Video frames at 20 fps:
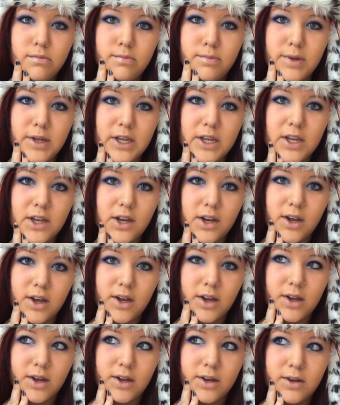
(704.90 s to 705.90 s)
Being
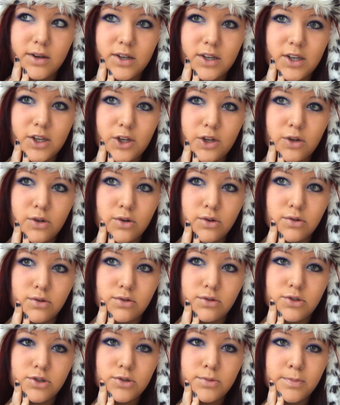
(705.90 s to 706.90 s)
a
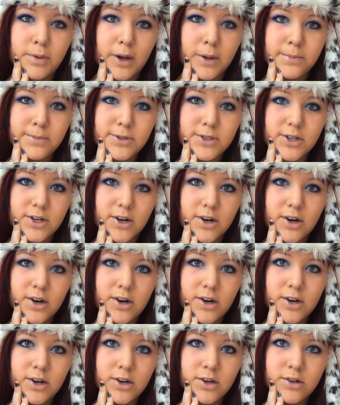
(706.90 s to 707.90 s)
huge pop
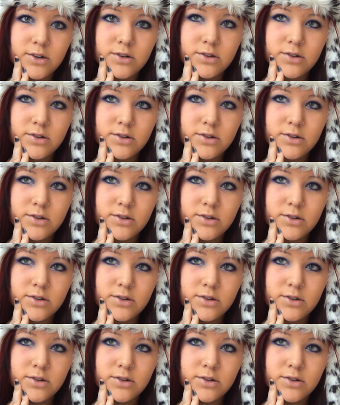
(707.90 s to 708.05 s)
star.